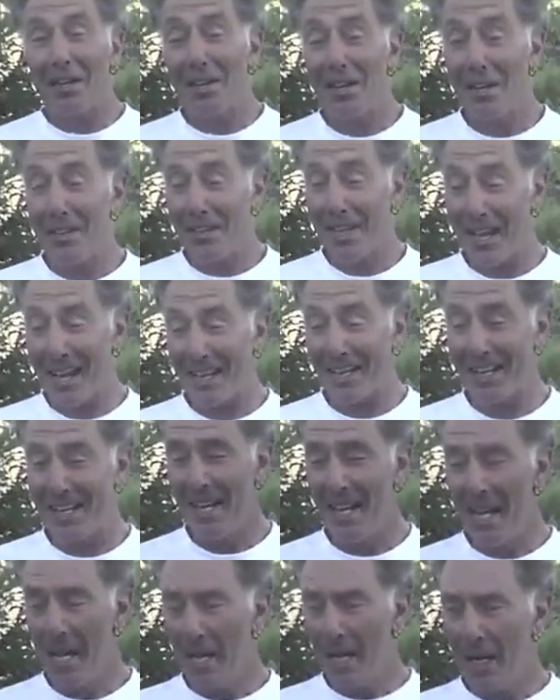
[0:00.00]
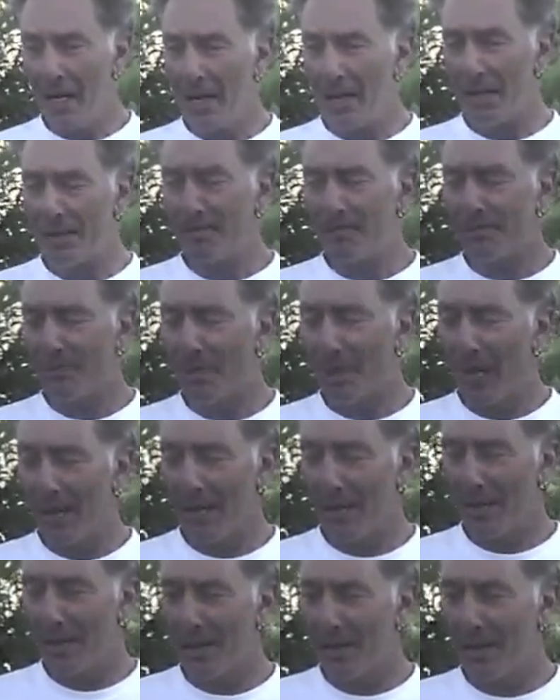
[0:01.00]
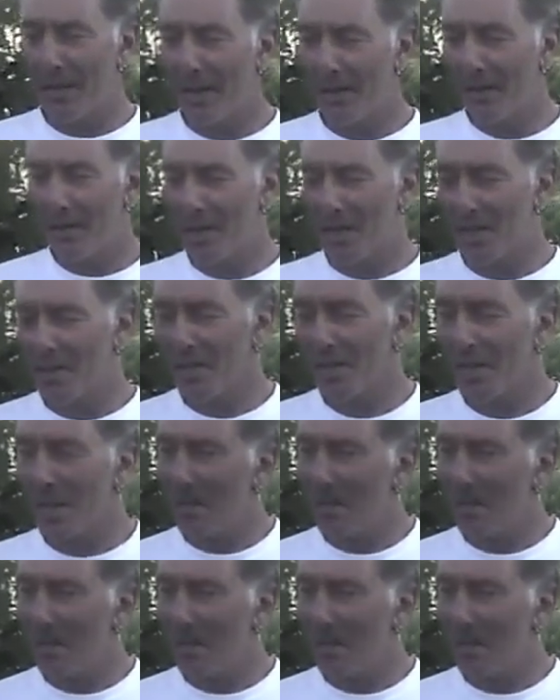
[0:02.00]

tell you that, on every sense of